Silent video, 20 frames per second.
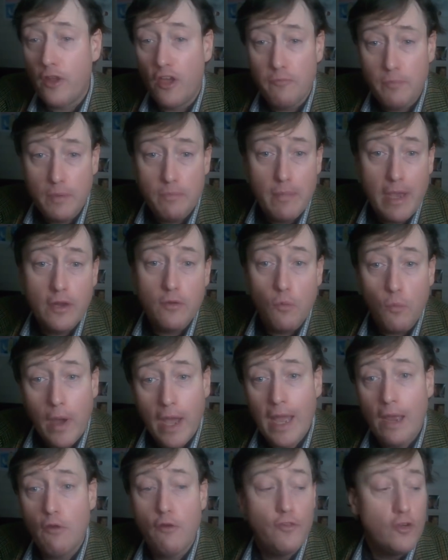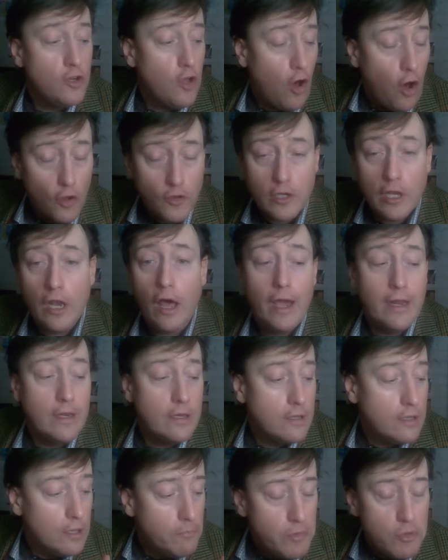been made aware of an
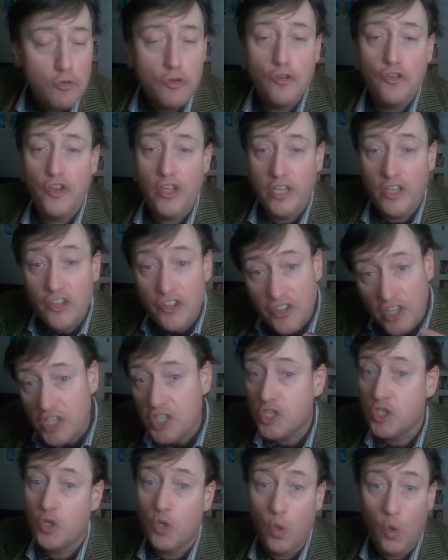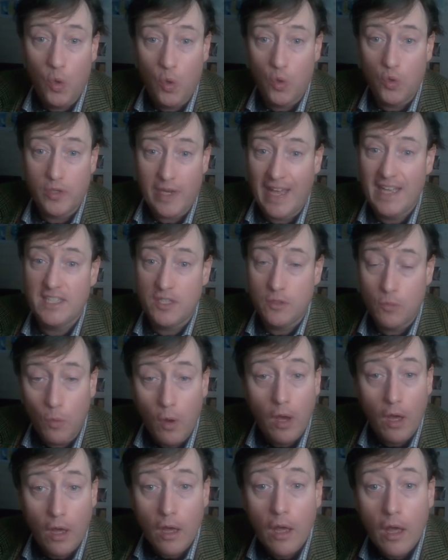online community, a Discord, as it
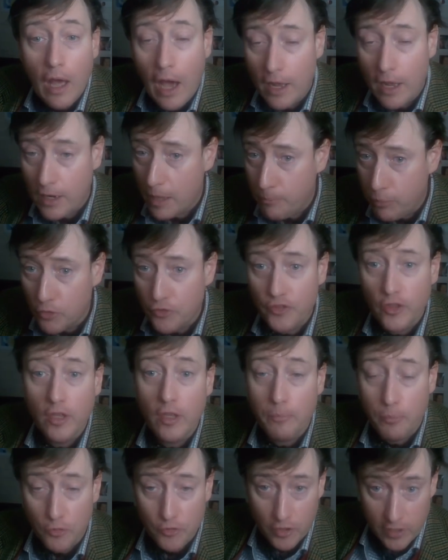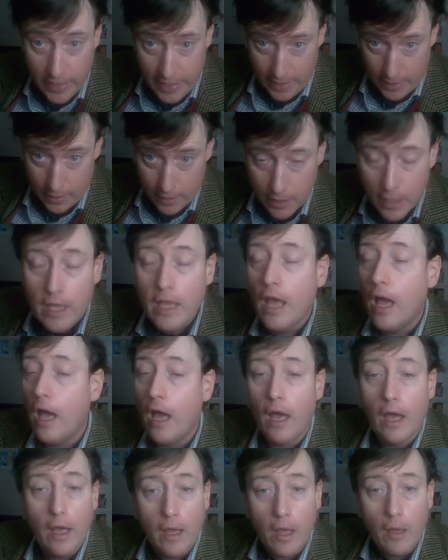were. And I put the link
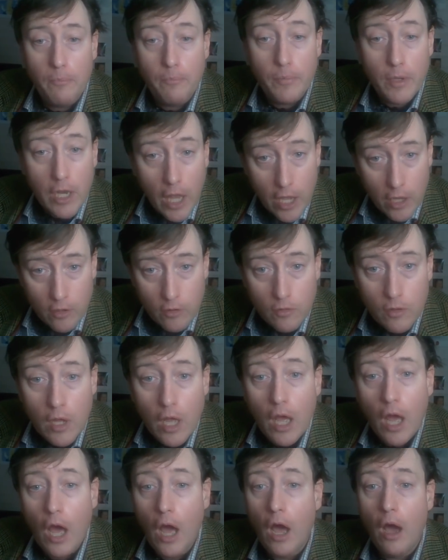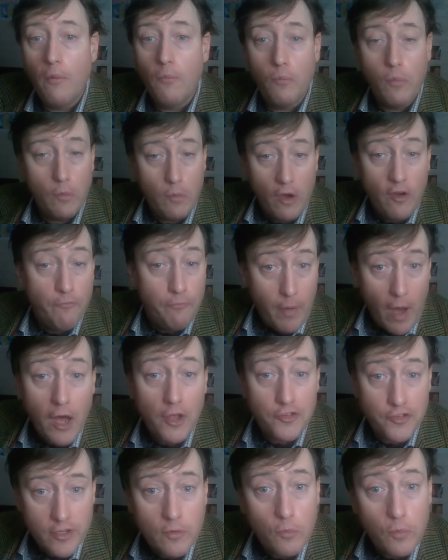below of
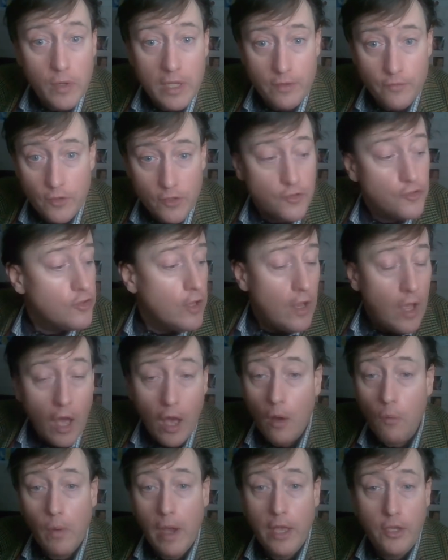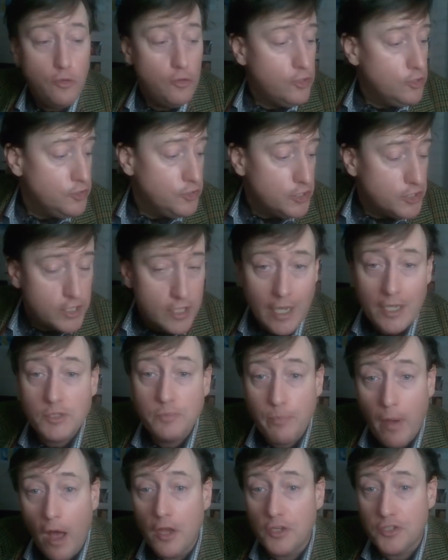basket weavers, where you can discuss
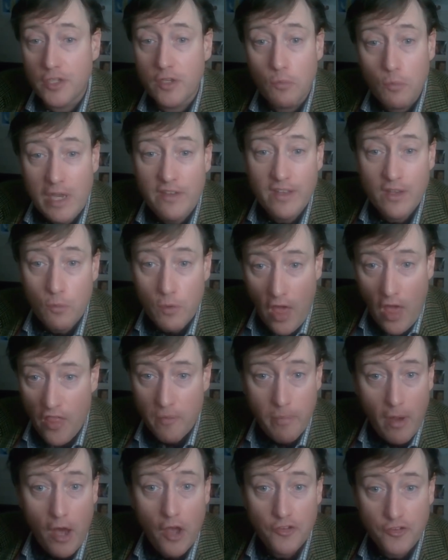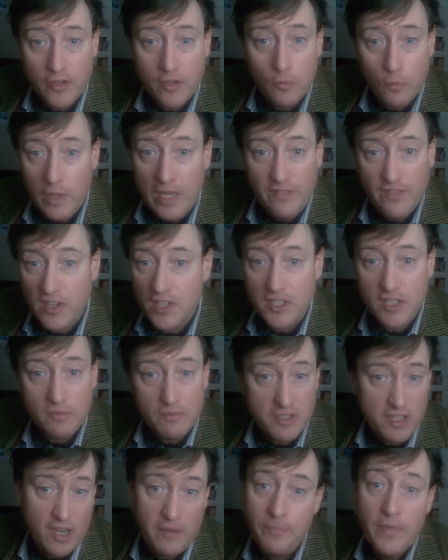basket weaving with other basket weavers
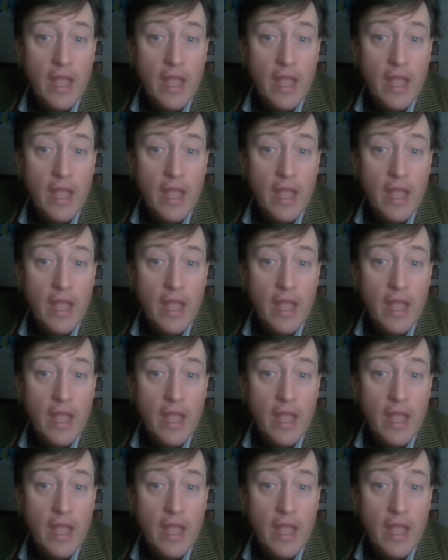and